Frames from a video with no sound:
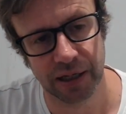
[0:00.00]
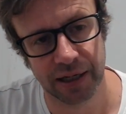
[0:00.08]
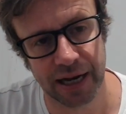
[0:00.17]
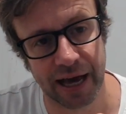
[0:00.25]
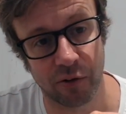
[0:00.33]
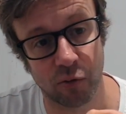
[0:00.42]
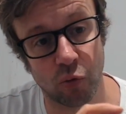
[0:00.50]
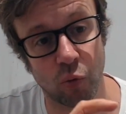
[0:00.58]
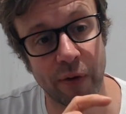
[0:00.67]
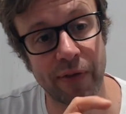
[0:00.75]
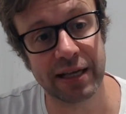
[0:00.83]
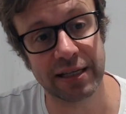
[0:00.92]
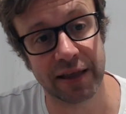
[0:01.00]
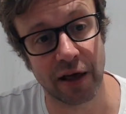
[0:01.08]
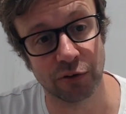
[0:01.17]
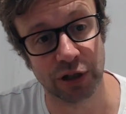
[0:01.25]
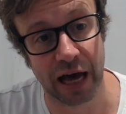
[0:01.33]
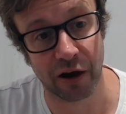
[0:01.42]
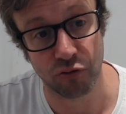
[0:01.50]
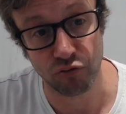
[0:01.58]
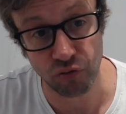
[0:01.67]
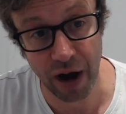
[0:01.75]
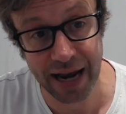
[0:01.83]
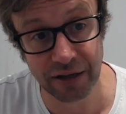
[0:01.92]
Now, when they sent those out at
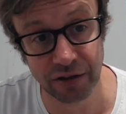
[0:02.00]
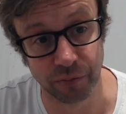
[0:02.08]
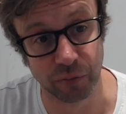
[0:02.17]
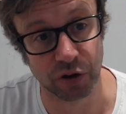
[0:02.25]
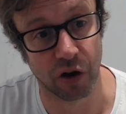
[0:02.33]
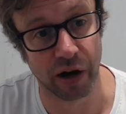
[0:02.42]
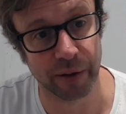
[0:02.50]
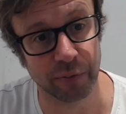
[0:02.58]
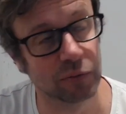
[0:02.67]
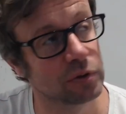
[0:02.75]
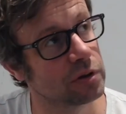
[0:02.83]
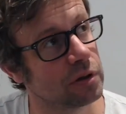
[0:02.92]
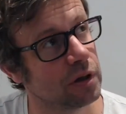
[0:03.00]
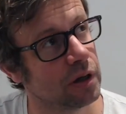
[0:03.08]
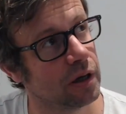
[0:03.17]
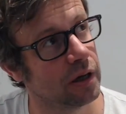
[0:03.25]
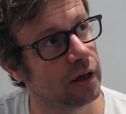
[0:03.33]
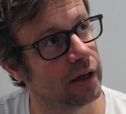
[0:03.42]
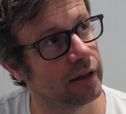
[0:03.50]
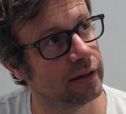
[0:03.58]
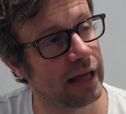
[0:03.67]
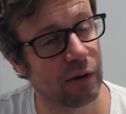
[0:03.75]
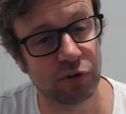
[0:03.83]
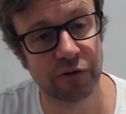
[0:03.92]
random times,
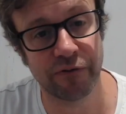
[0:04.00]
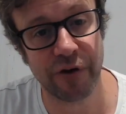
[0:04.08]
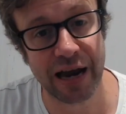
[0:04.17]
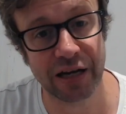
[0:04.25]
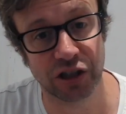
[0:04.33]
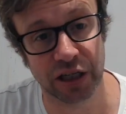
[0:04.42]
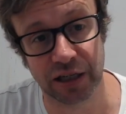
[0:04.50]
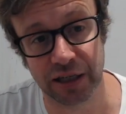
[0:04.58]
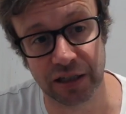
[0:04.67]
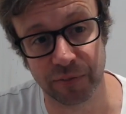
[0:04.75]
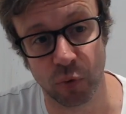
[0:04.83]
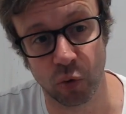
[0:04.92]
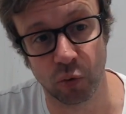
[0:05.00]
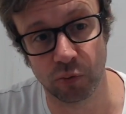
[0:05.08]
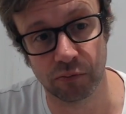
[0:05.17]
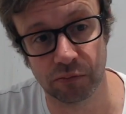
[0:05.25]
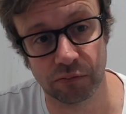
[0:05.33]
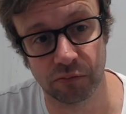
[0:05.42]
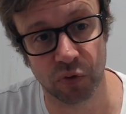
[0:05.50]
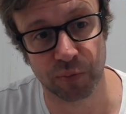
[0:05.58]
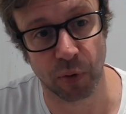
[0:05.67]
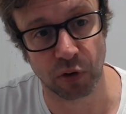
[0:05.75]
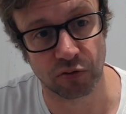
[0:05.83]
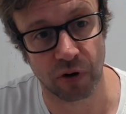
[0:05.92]
there was a vanishingly small
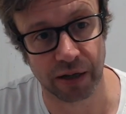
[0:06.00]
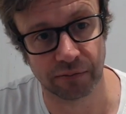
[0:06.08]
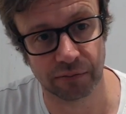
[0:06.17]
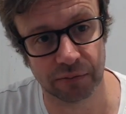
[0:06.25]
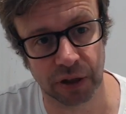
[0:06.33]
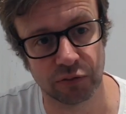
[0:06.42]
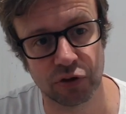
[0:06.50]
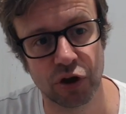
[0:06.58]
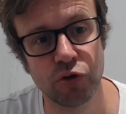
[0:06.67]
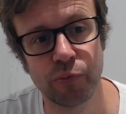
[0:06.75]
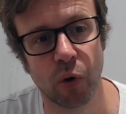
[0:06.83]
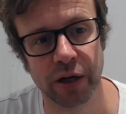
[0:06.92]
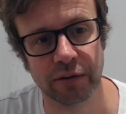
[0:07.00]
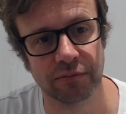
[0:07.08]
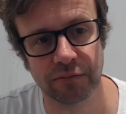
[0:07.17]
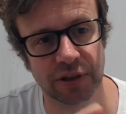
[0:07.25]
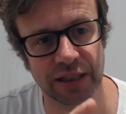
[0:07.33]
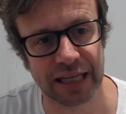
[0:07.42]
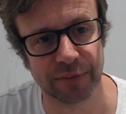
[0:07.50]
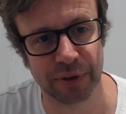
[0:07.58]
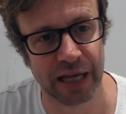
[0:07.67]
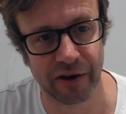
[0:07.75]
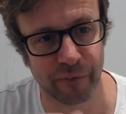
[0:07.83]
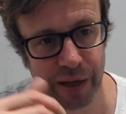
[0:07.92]
response rate. two point six
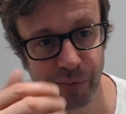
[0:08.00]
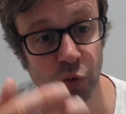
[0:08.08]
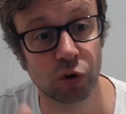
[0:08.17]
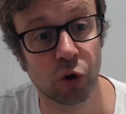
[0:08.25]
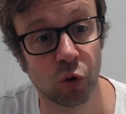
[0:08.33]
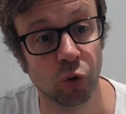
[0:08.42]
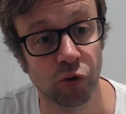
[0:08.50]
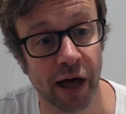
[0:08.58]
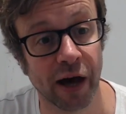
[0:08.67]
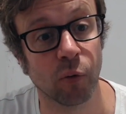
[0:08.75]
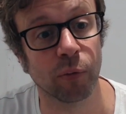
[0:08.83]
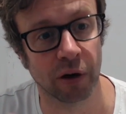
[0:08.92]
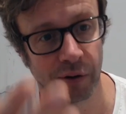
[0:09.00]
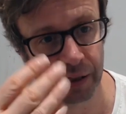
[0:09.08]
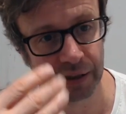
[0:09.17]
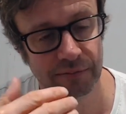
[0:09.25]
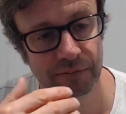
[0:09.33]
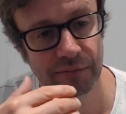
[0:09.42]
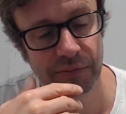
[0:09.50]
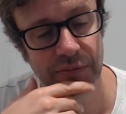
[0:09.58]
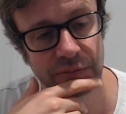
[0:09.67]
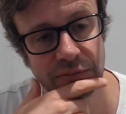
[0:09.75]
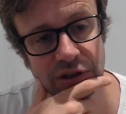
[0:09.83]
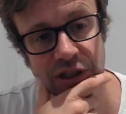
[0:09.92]
percent of people called the helpline
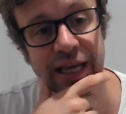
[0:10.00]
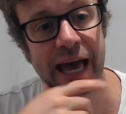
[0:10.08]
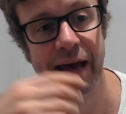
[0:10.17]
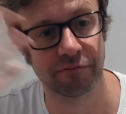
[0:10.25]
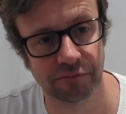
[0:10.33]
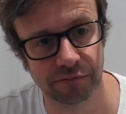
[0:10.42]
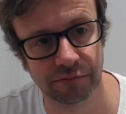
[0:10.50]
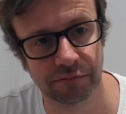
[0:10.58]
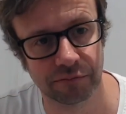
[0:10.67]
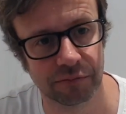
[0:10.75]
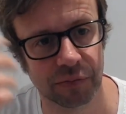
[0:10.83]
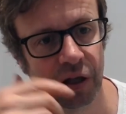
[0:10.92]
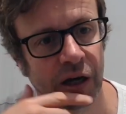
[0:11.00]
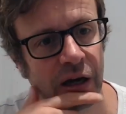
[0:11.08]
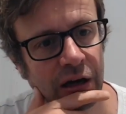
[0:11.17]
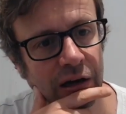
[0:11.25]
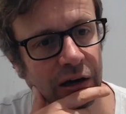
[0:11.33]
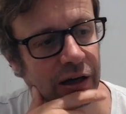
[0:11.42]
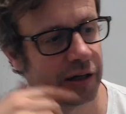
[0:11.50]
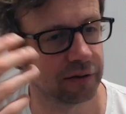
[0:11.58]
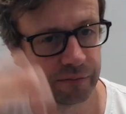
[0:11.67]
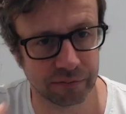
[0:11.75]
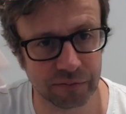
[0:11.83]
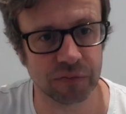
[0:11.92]
to get uh,
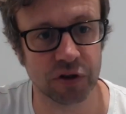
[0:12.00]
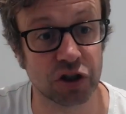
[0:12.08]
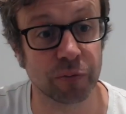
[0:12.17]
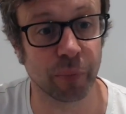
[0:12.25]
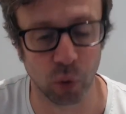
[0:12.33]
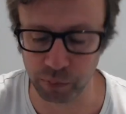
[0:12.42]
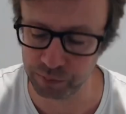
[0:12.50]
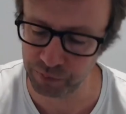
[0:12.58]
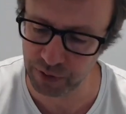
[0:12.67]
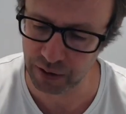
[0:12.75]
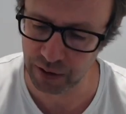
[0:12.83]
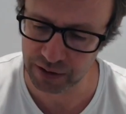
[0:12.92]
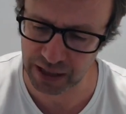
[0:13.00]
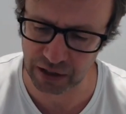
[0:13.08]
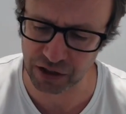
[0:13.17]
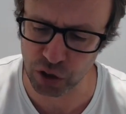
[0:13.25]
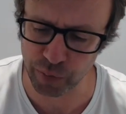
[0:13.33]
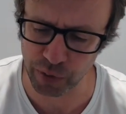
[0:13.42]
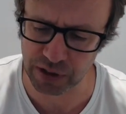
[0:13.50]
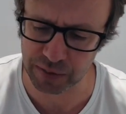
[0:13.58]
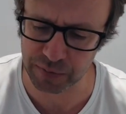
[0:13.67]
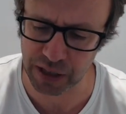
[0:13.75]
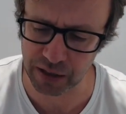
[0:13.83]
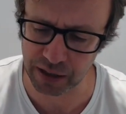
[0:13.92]
the support. Something like two point six percent, I